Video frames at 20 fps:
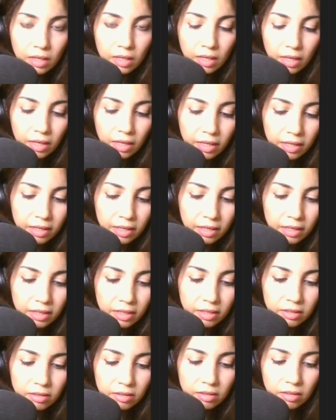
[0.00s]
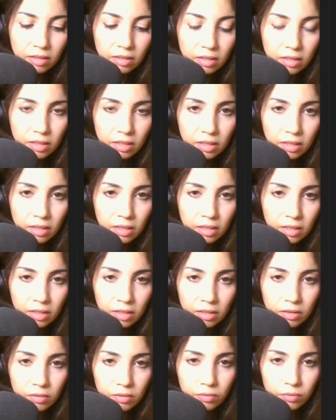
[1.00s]
And
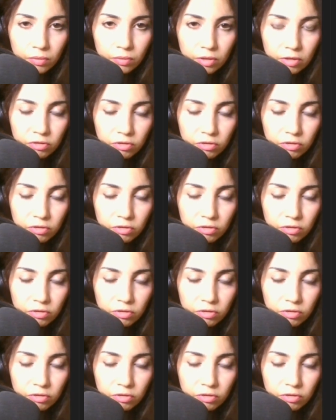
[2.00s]
we want